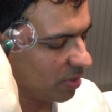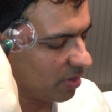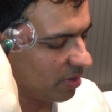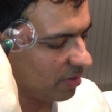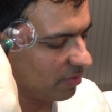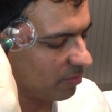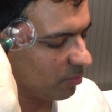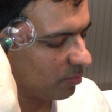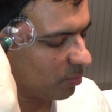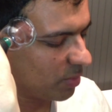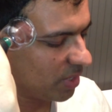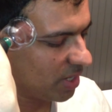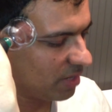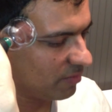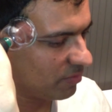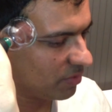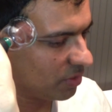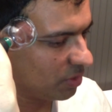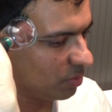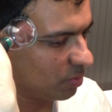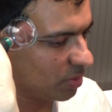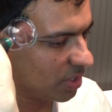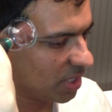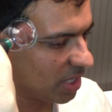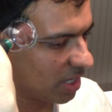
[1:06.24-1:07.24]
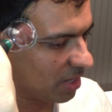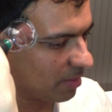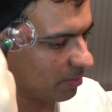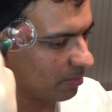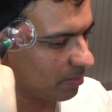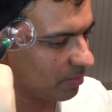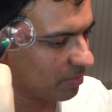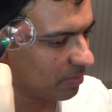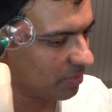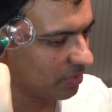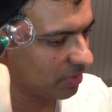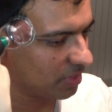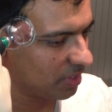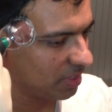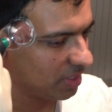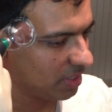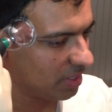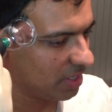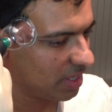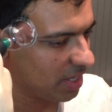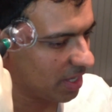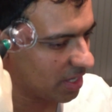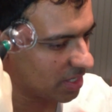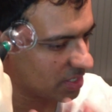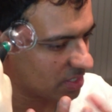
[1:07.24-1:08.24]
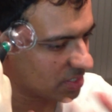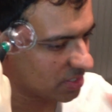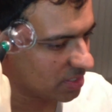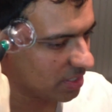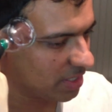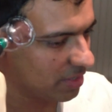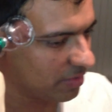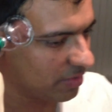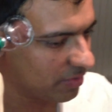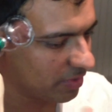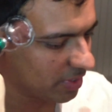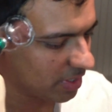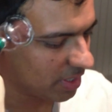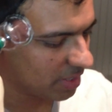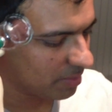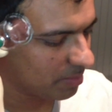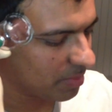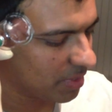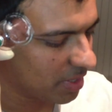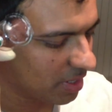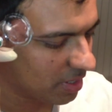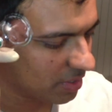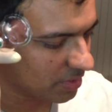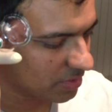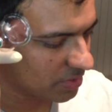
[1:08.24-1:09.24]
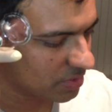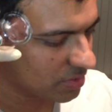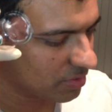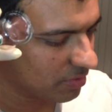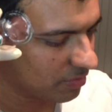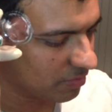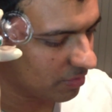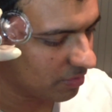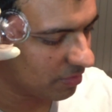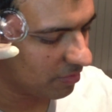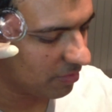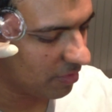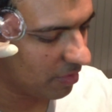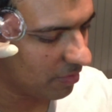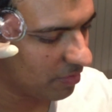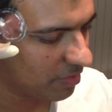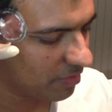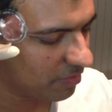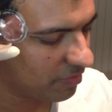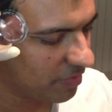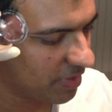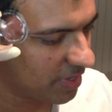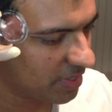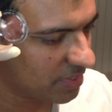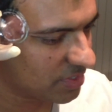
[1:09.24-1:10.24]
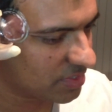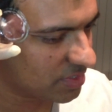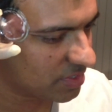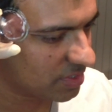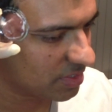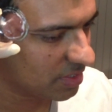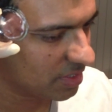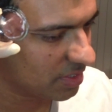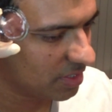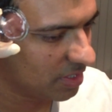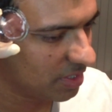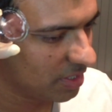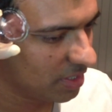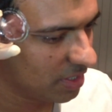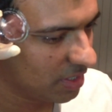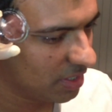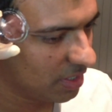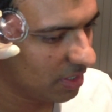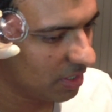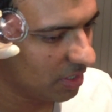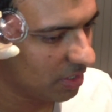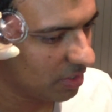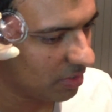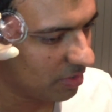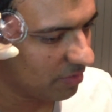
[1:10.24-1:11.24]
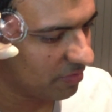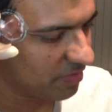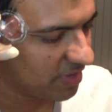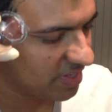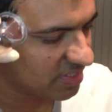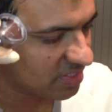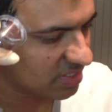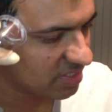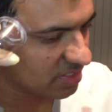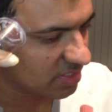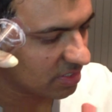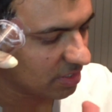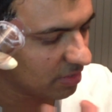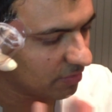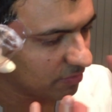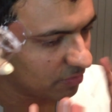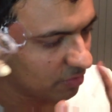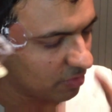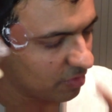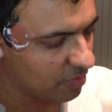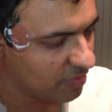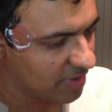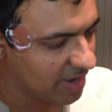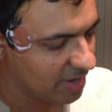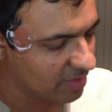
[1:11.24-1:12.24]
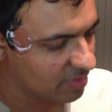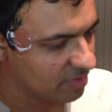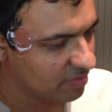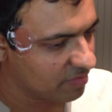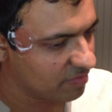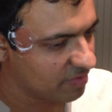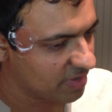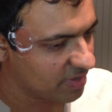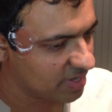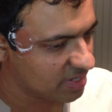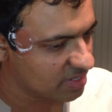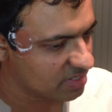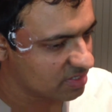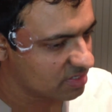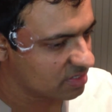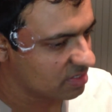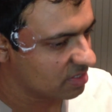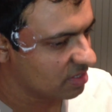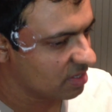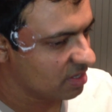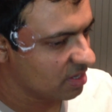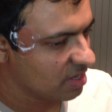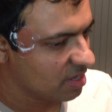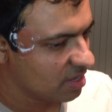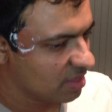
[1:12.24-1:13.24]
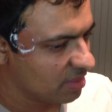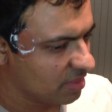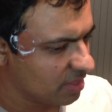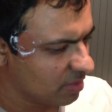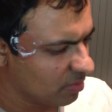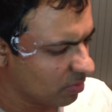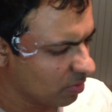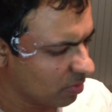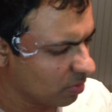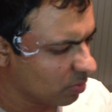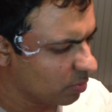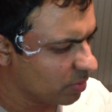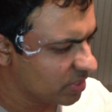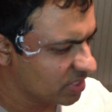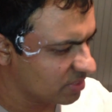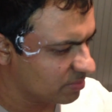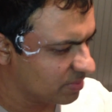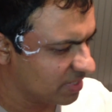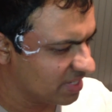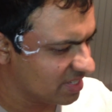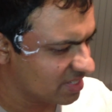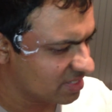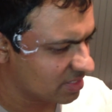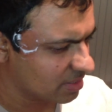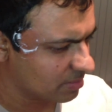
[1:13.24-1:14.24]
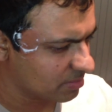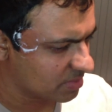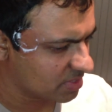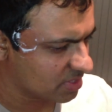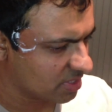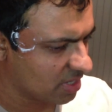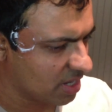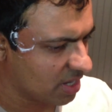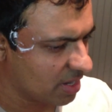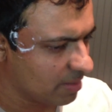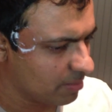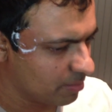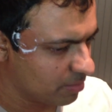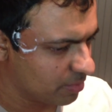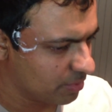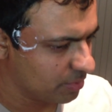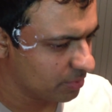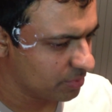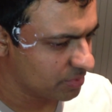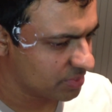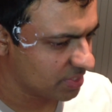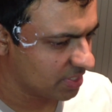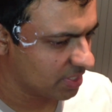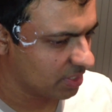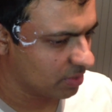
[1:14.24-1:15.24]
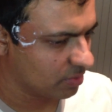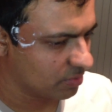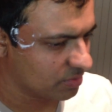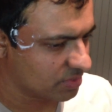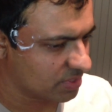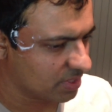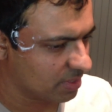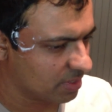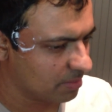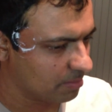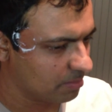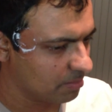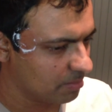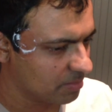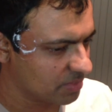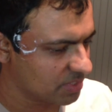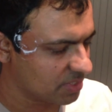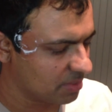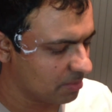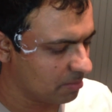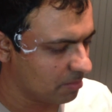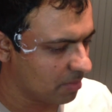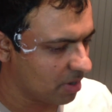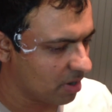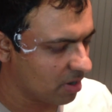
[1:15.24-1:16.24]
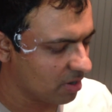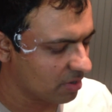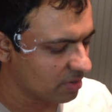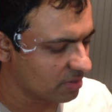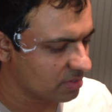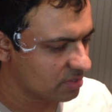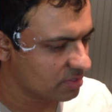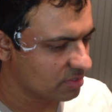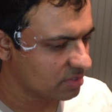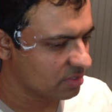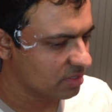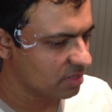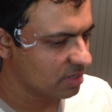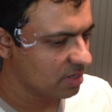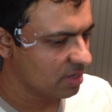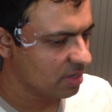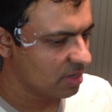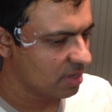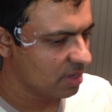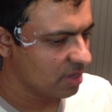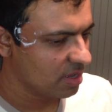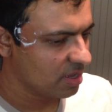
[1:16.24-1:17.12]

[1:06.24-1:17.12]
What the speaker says: Whenever you cut the exterior parts of the face, you know, the face itself or around the face, there will always be some slight bruising or some marks